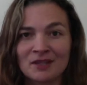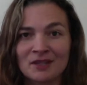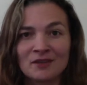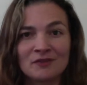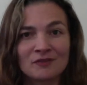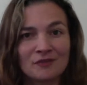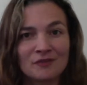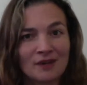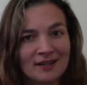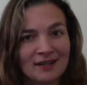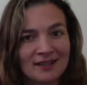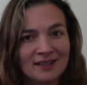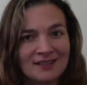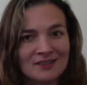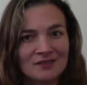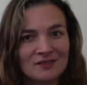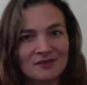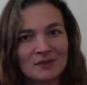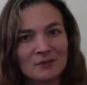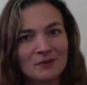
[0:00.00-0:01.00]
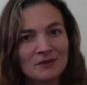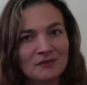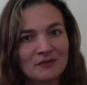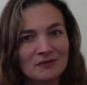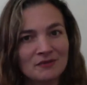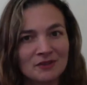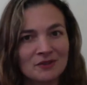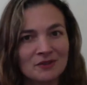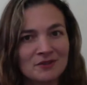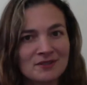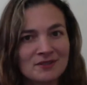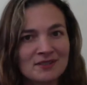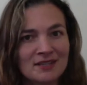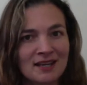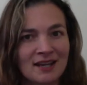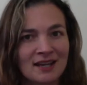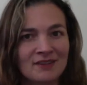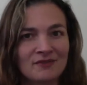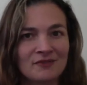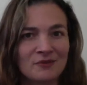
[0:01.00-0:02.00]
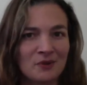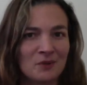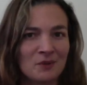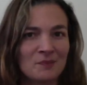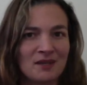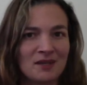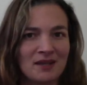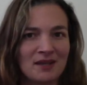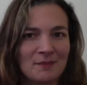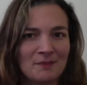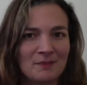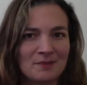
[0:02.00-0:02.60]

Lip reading: Friday, November 1st at 4 p.m.